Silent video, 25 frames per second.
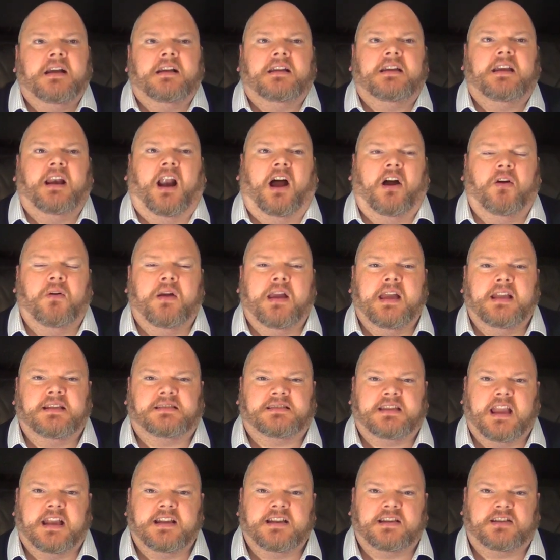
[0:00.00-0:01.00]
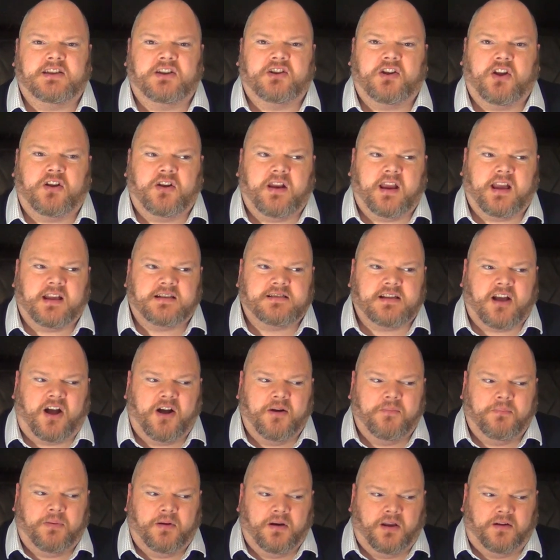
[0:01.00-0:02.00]
you know, it's a good
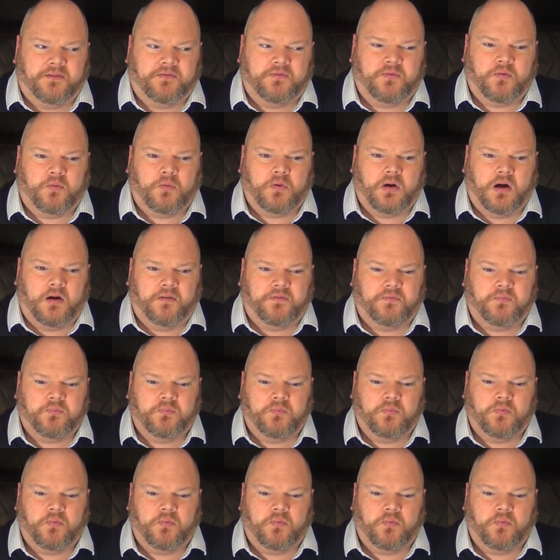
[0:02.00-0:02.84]
example of